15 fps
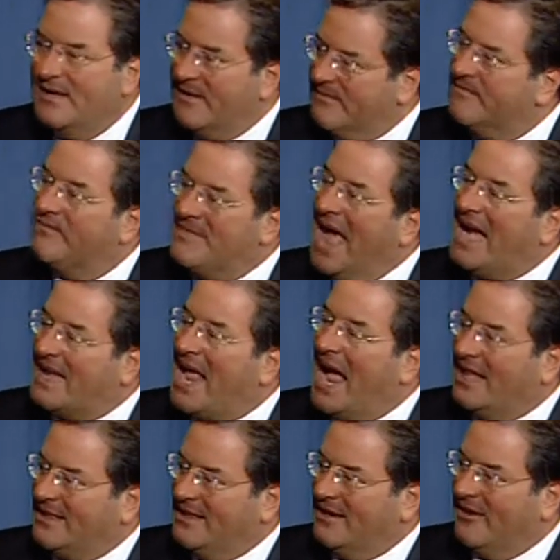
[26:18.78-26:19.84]
that
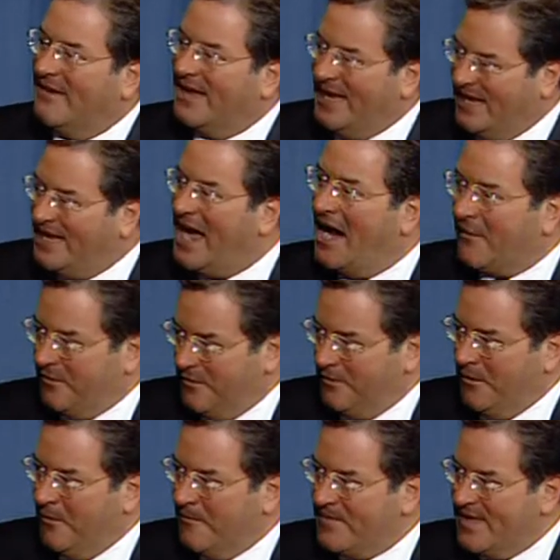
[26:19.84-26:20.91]
got there. It got
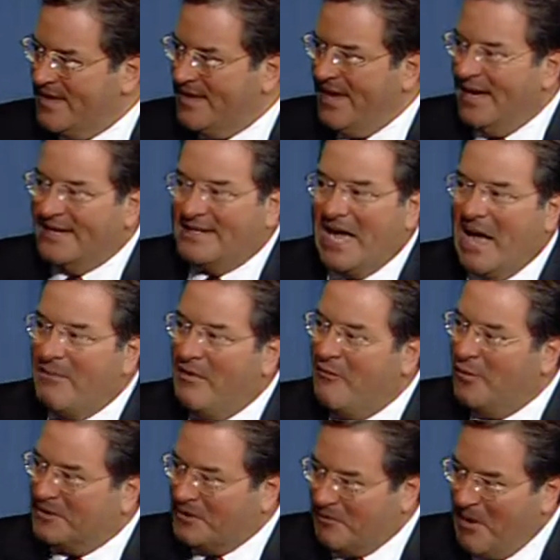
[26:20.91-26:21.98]
through, on top of
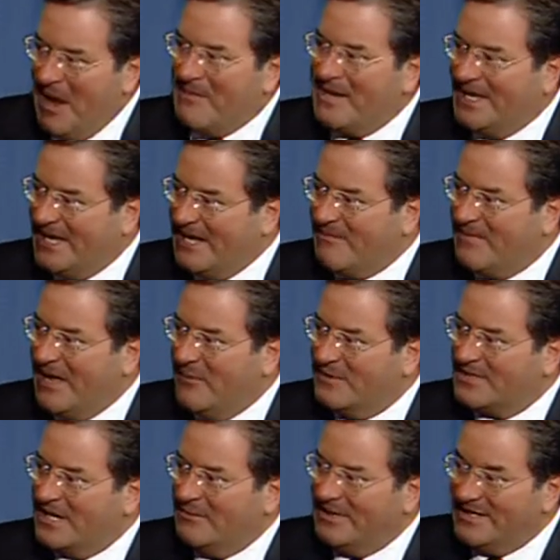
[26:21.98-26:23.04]
what the Romney campaign was
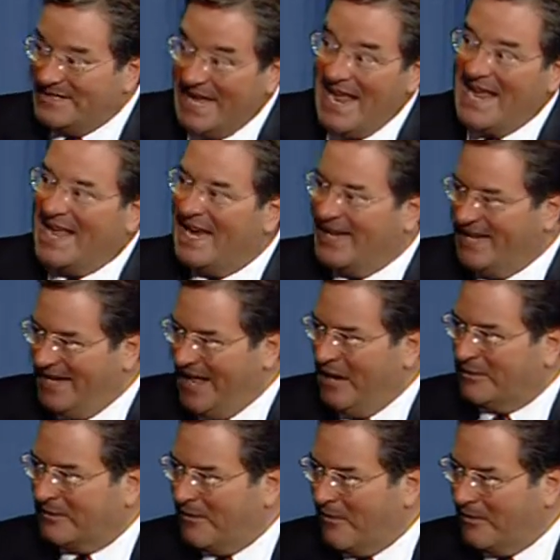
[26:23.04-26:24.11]
able to take and get
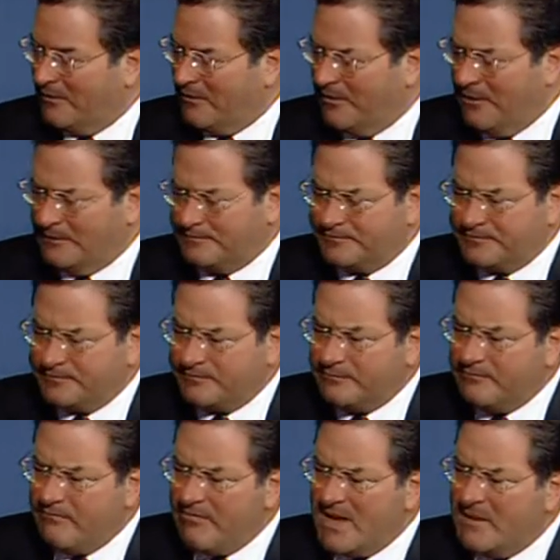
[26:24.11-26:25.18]
out there on their own.
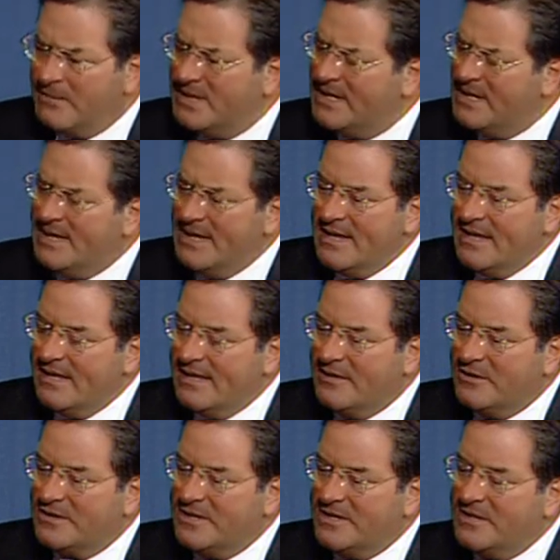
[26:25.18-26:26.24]
But
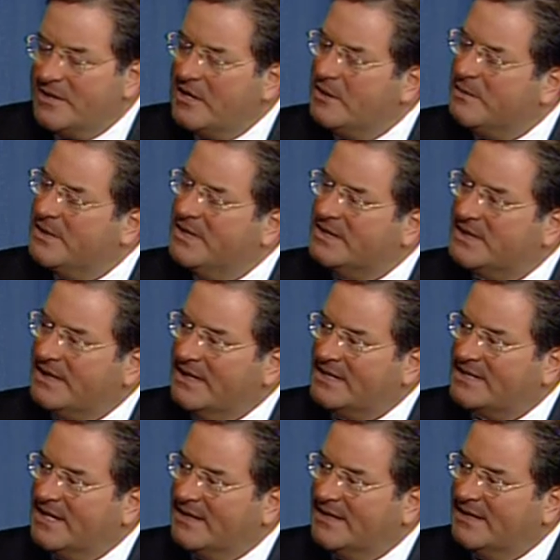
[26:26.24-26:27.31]
there's the other piece of
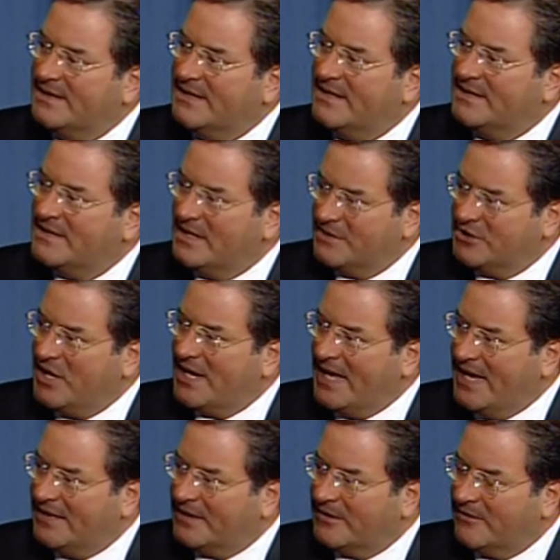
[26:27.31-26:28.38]
this, I think, that's
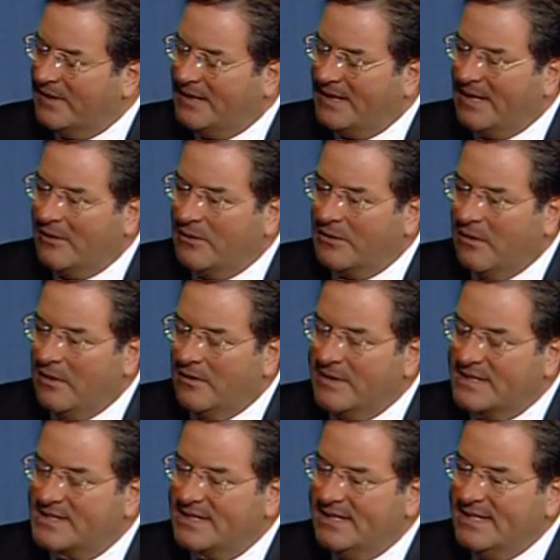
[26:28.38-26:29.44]
gigantic right now with all
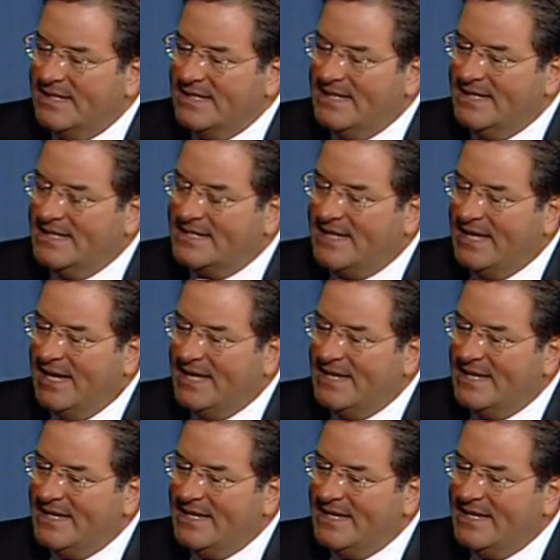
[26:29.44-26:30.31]
this, is that,